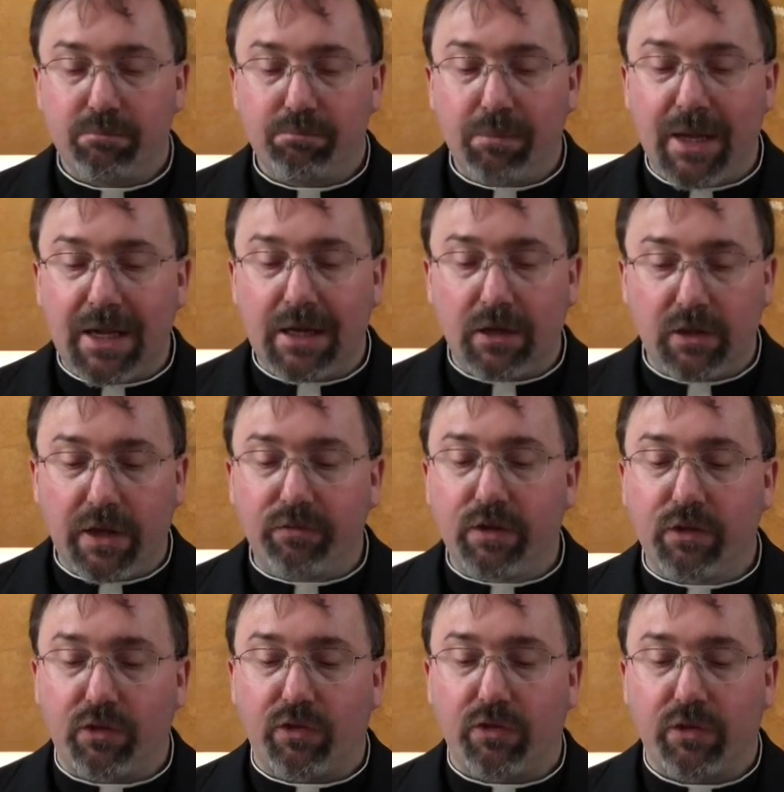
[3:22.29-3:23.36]
May
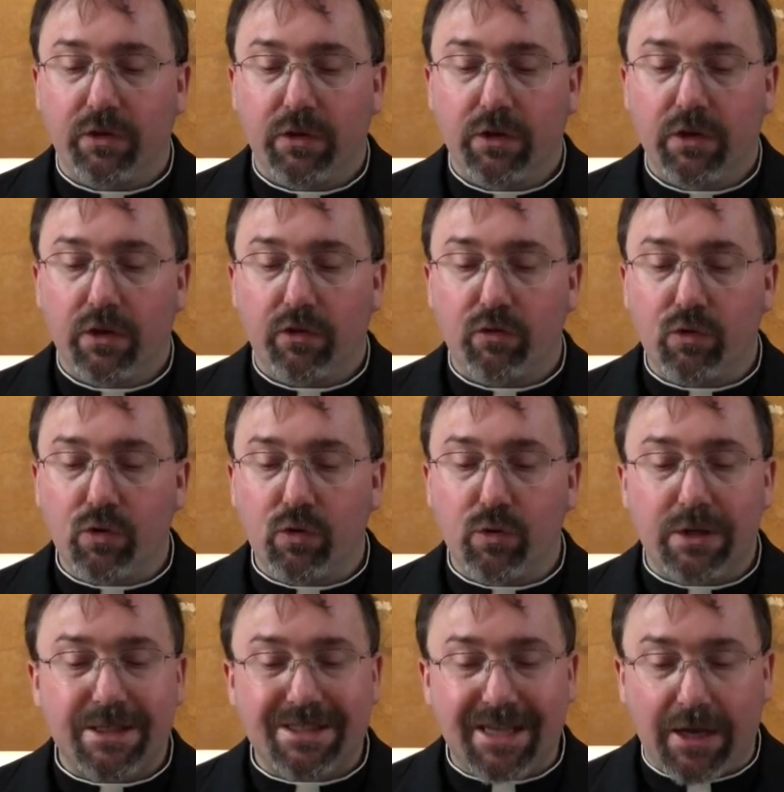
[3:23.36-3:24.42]
11th
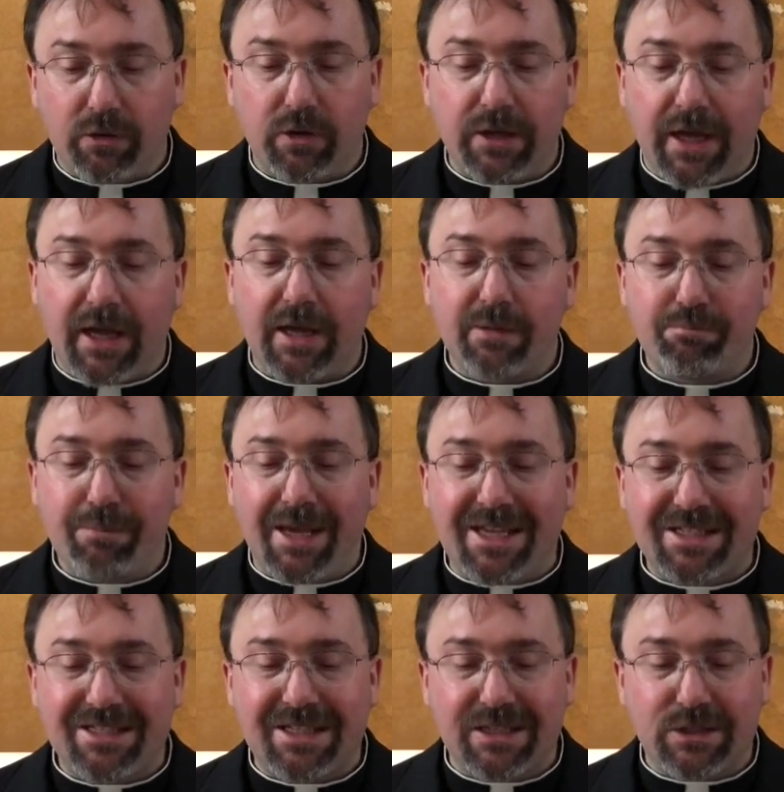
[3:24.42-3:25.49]
through Saturday, May
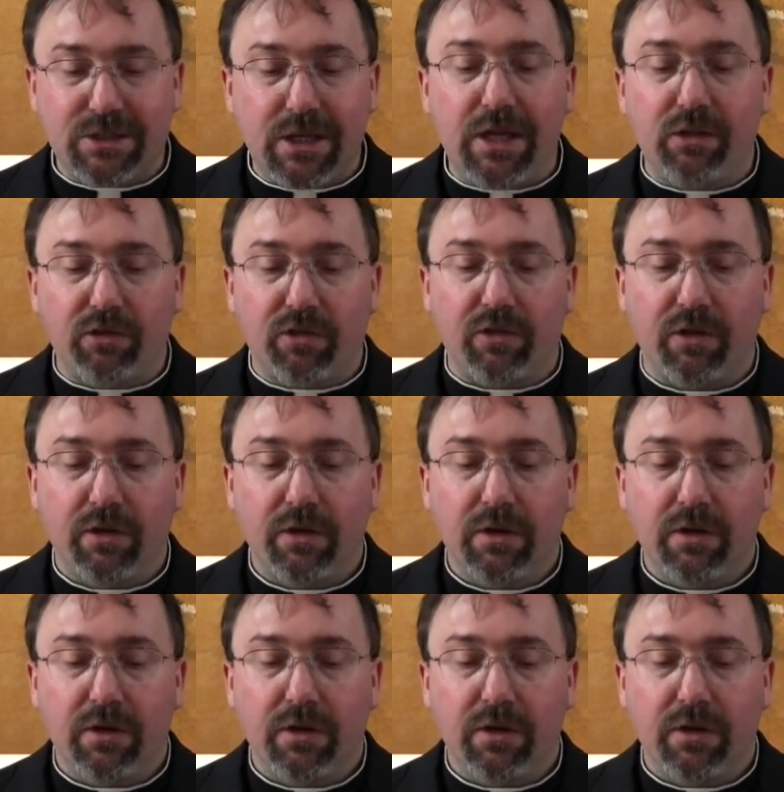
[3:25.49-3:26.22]
16th